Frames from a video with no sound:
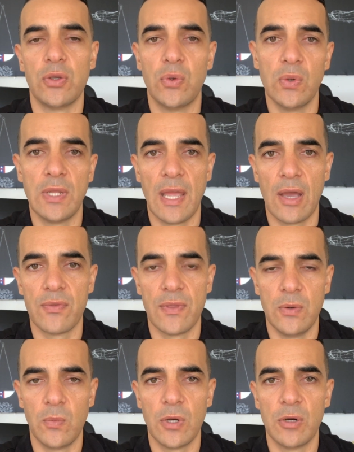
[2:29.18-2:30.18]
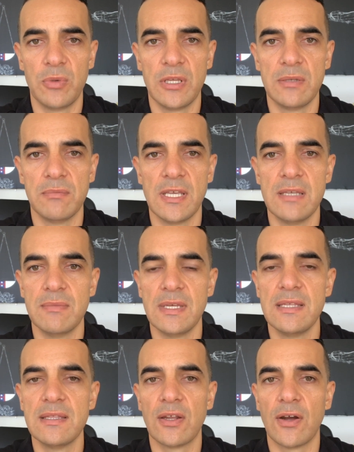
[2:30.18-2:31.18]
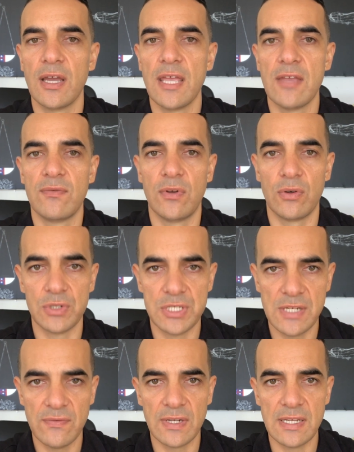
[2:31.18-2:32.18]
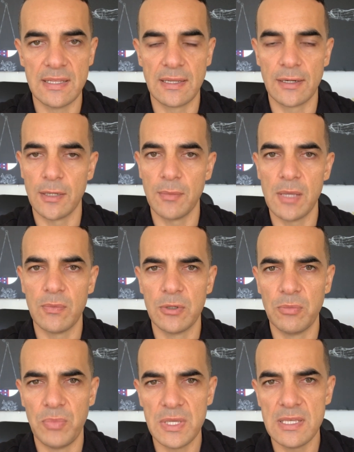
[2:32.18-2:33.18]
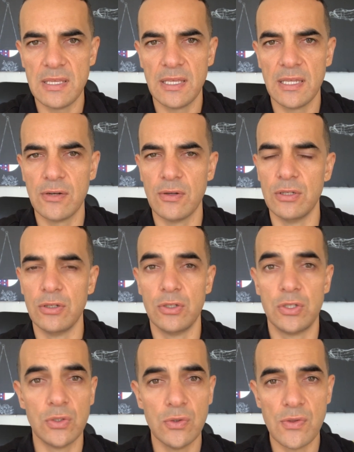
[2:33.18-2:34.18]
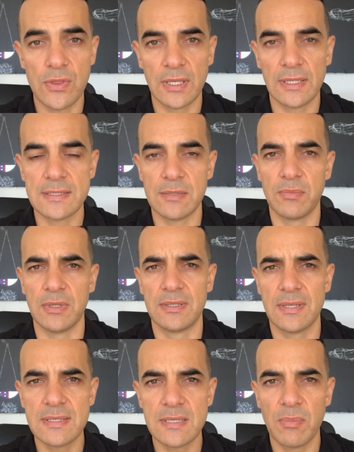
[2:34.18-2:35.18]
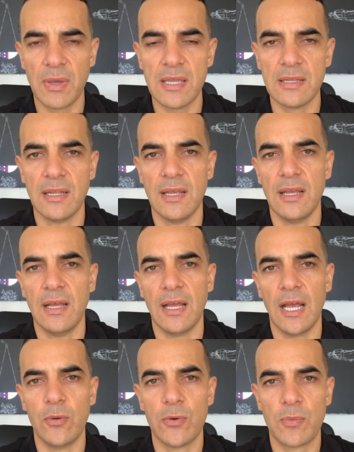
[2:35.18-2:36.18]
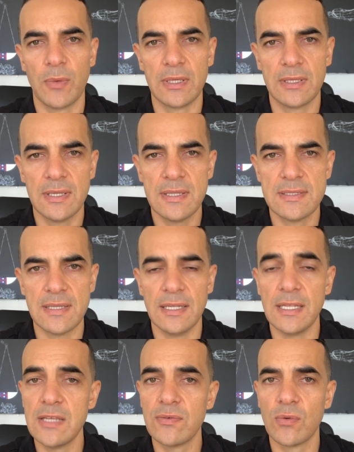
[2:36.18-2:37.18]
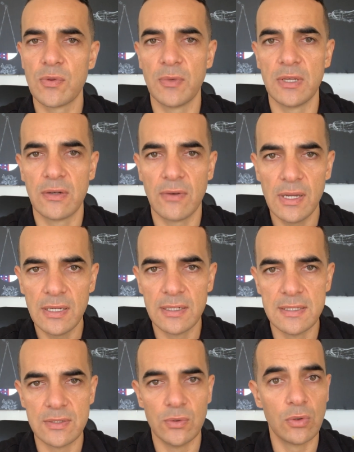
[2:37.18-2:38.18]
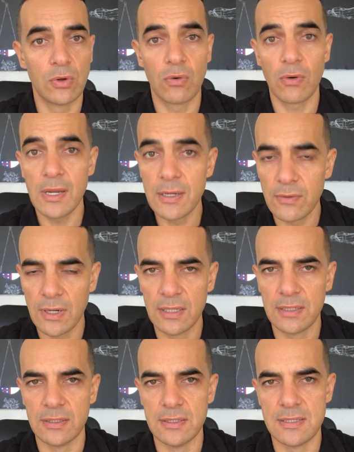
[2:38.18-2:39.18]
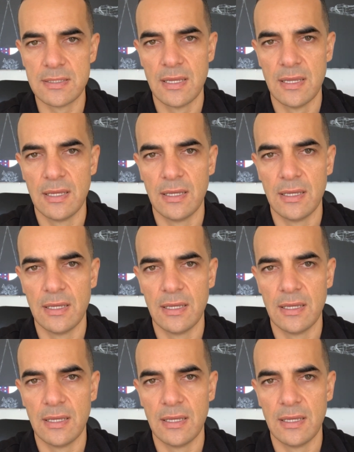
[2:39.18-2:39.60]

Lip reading: good health and well-being may mean that I have longevity, that I'm able to be here and do things and participate with my kids and even with my grandkids or great-grandkids,